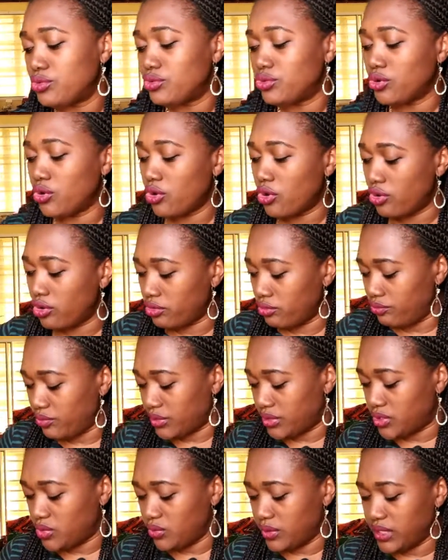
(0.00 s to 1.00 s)
torn
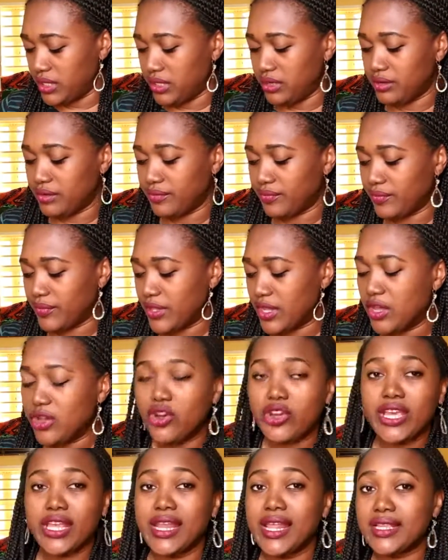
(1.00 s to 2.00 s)
between.
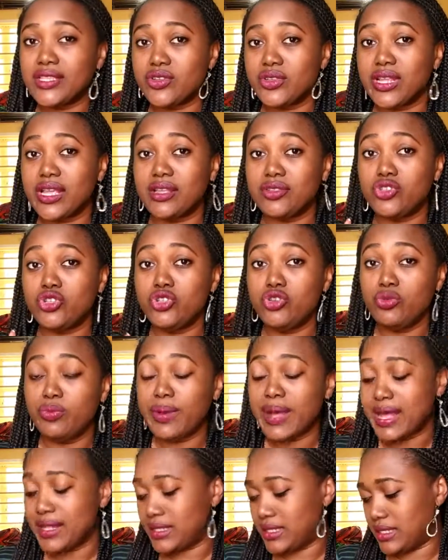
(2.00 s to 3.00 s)
Okay, like so, there are two
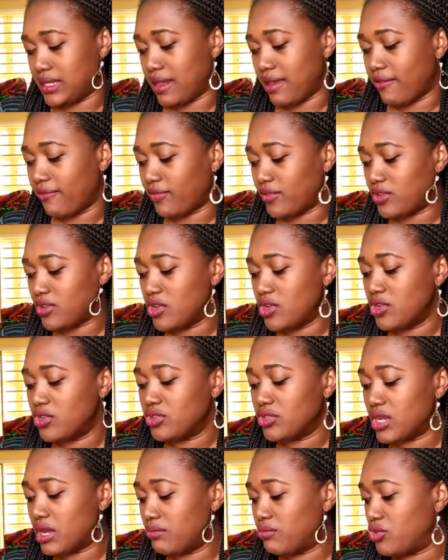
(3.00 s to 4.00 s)
pants left,
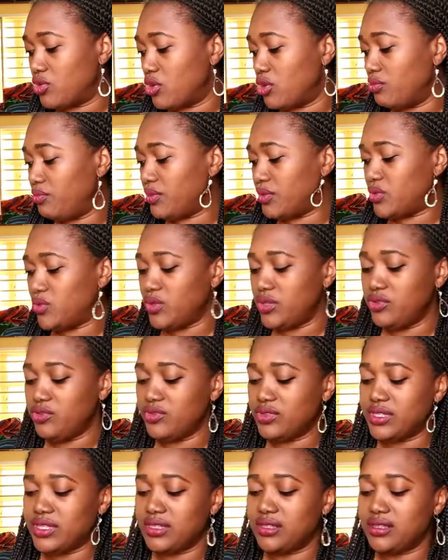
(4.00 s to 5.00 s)
so I'm torn between
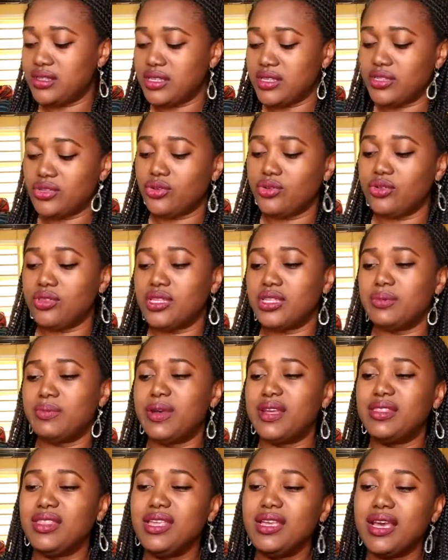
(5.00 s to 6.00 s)
using this or this. But I
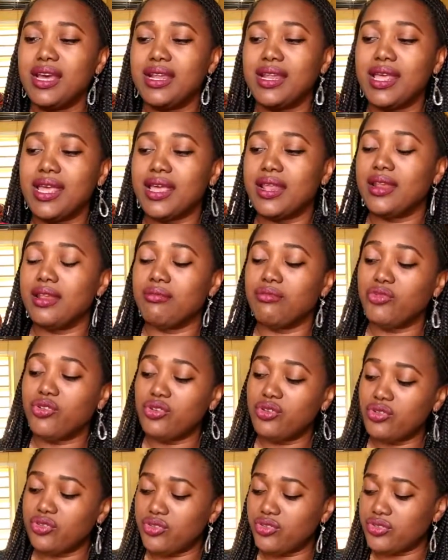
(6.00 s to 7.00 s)
think at the end, I'm going
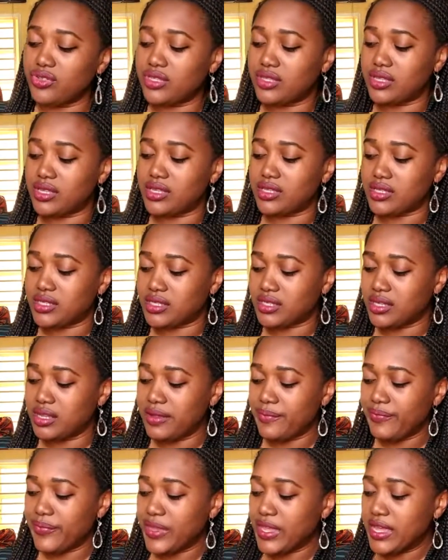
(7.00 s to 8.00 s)
to use this.
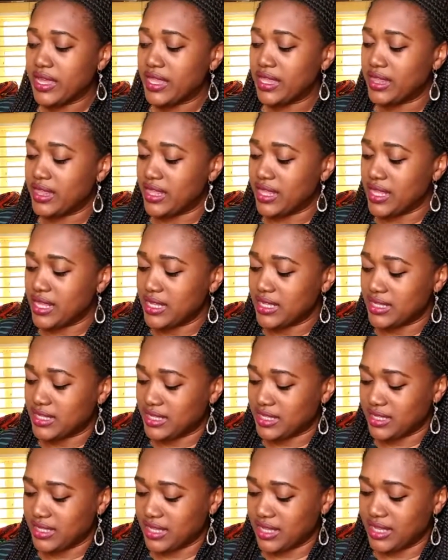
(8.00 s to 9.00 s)

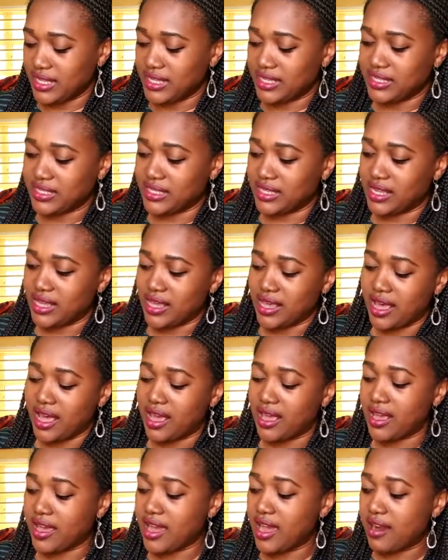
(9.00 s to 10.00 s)
This is
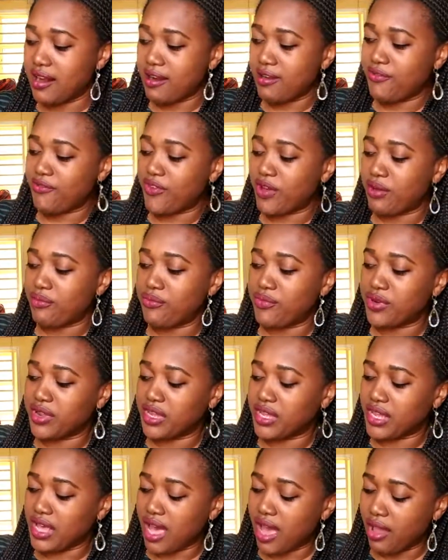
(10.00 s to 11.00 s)
Ankara fabric
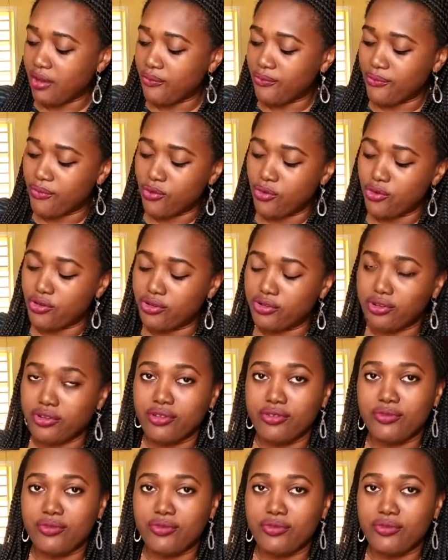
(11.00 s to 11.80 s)
I won.